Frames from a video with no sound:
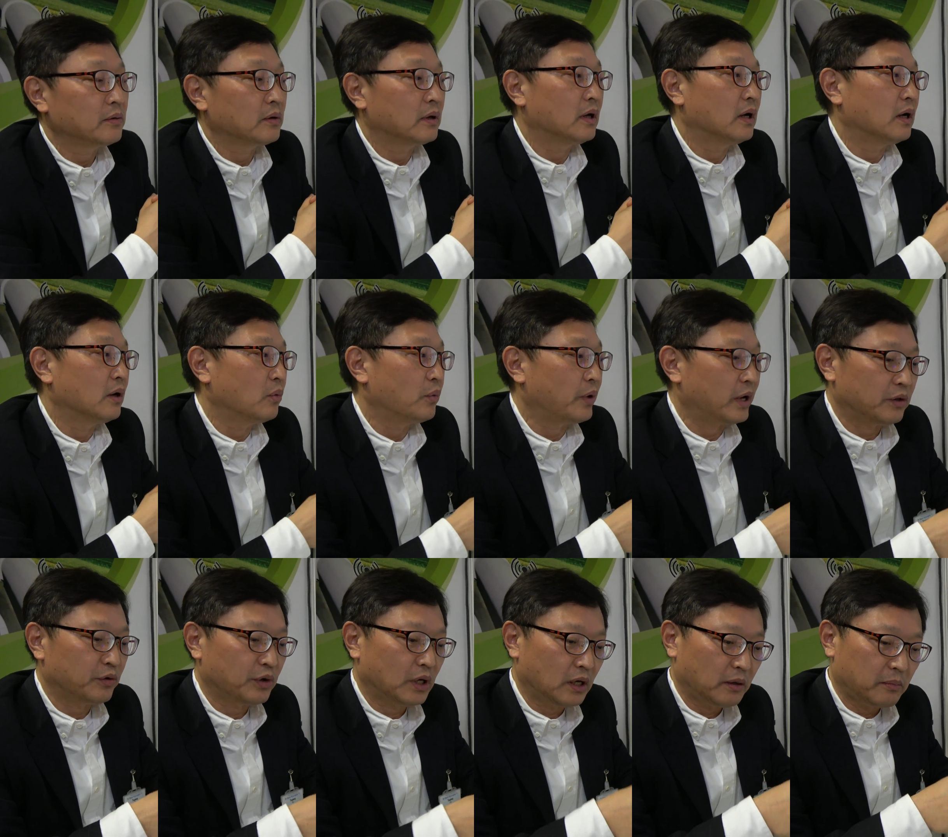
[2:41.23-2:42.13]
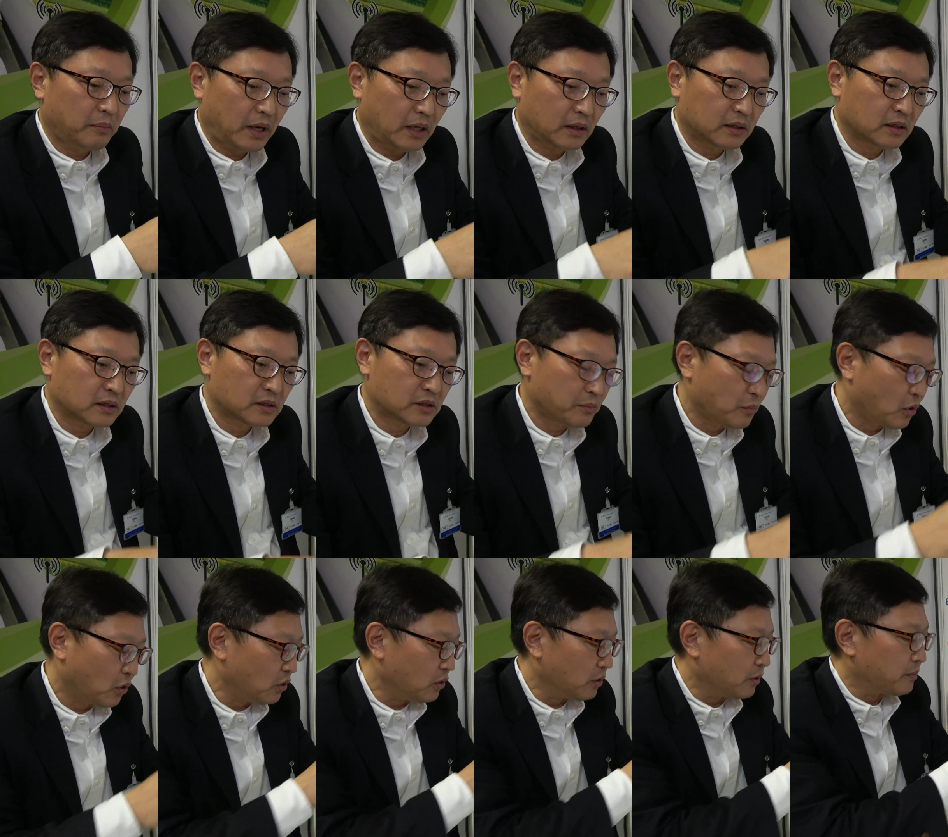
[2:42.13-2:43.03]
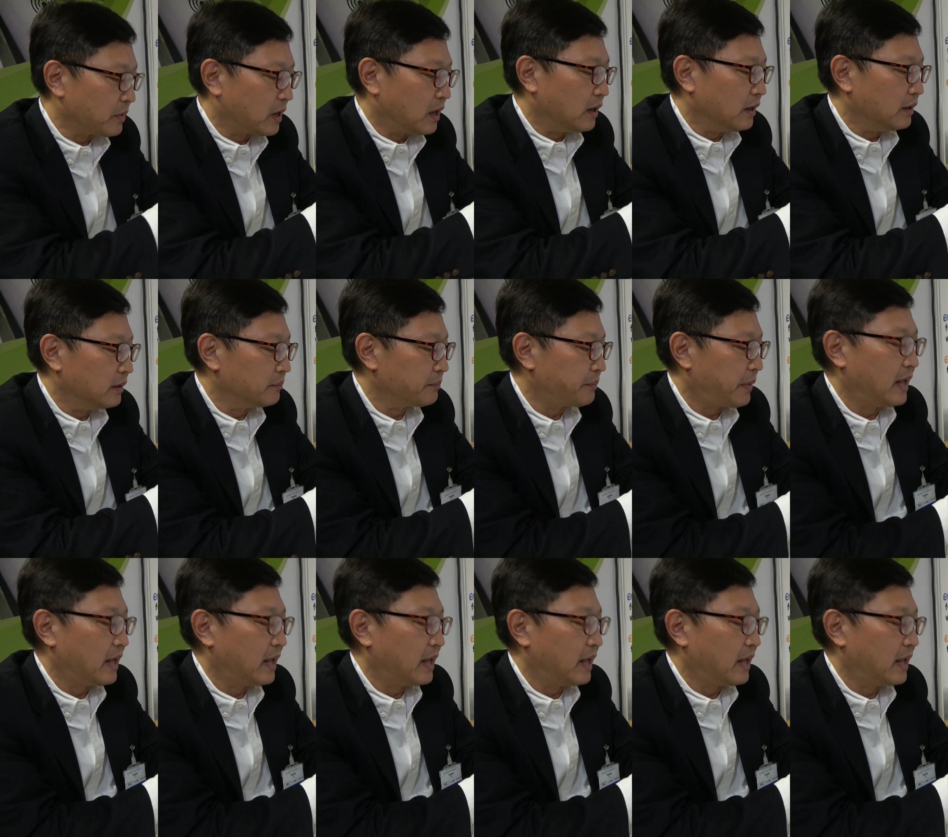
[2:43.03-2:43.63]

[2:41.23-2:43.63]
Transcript: Uh, when they make a smaller uh,